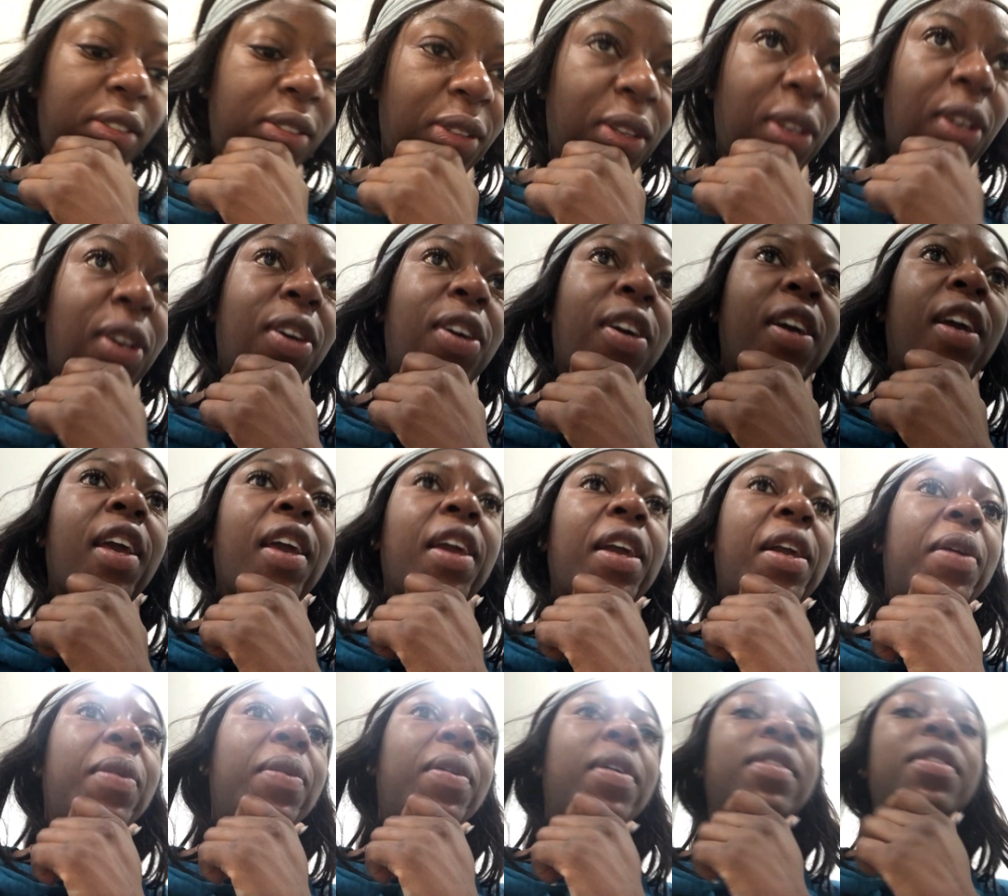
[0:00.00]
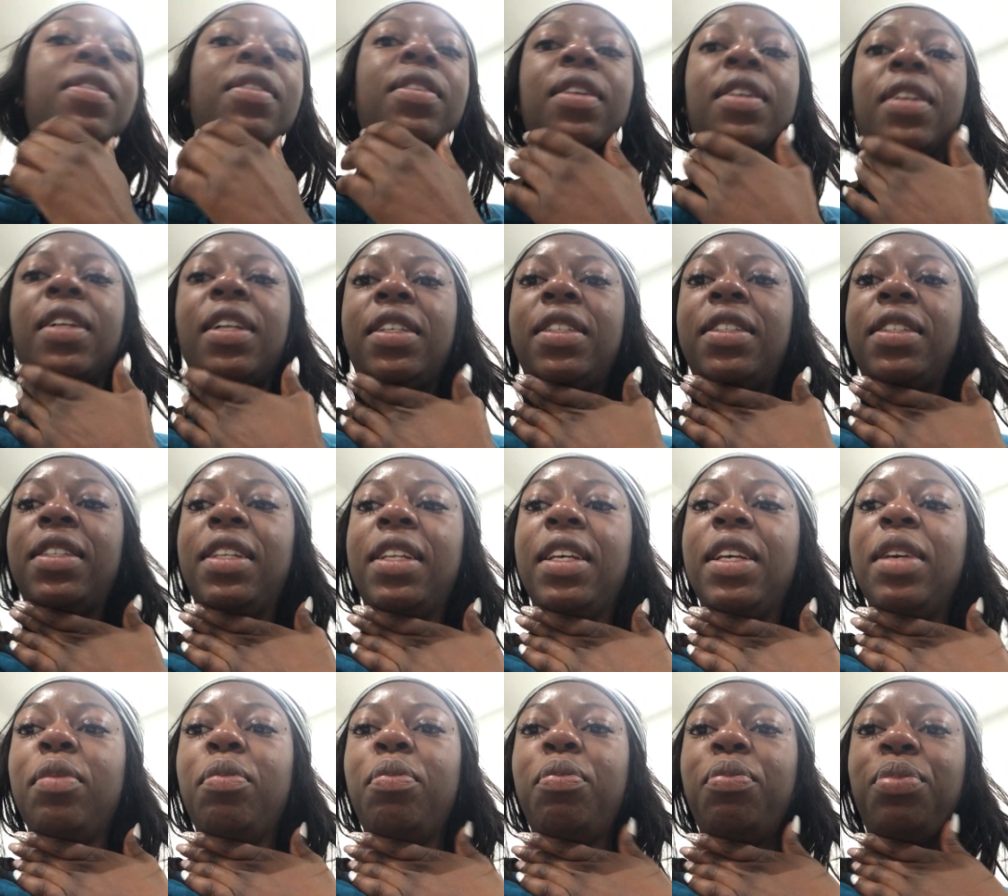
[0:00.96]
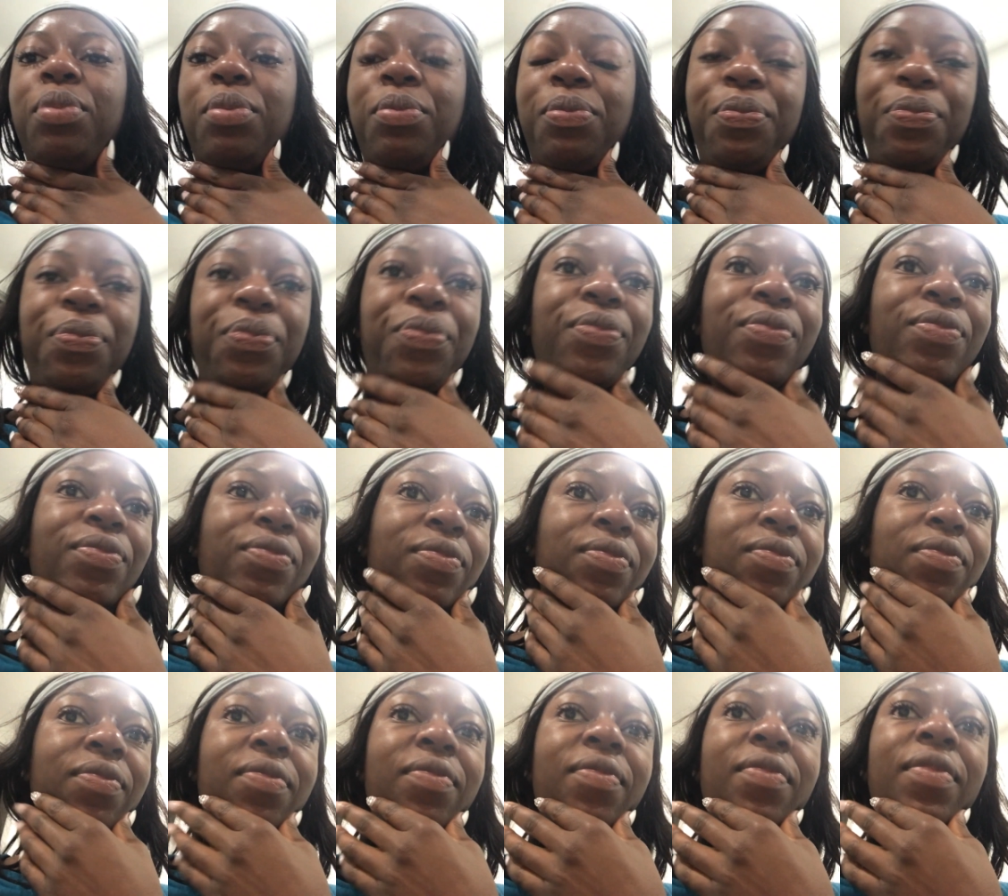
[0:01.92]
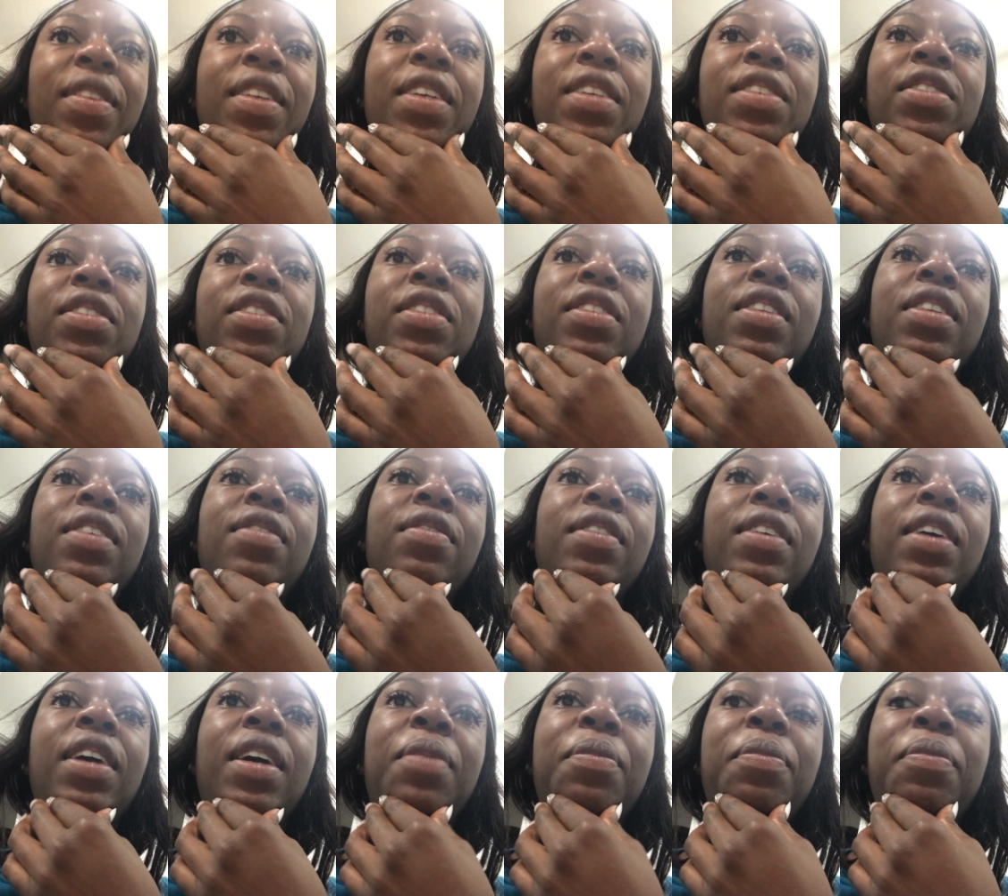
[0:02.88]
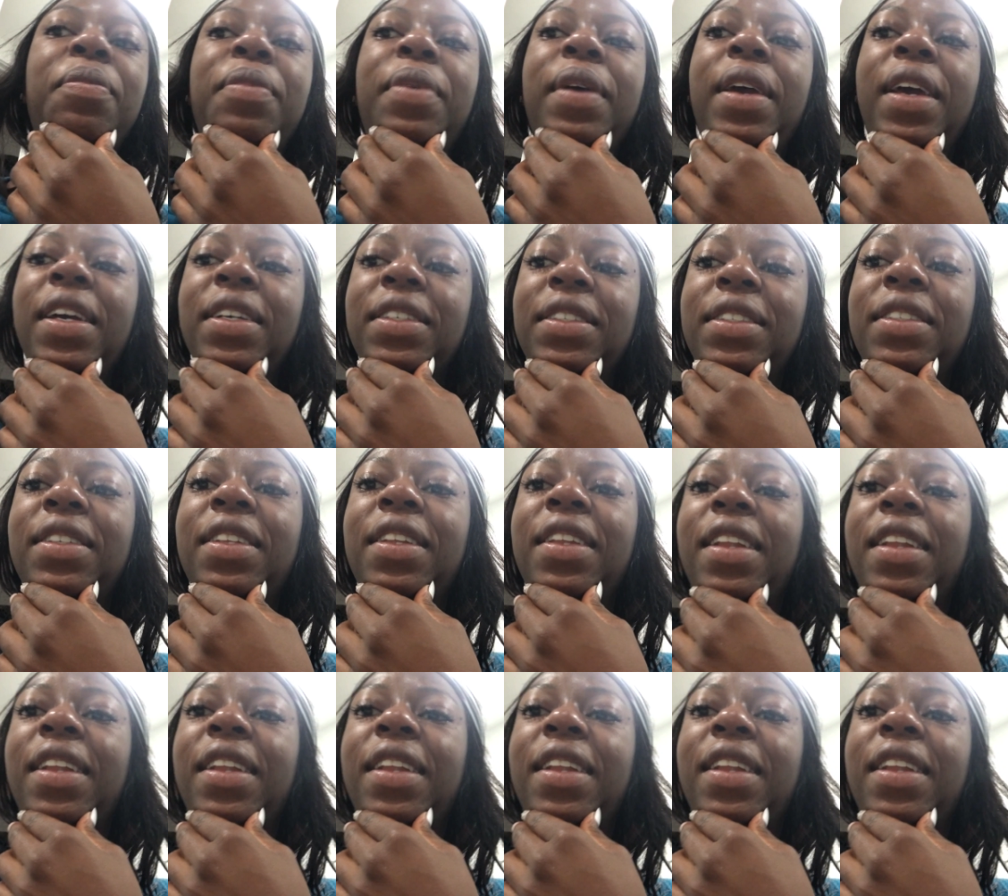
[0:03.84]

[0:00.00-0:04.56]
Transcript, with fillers: So yeah, Ekua is still asleep. She's living her best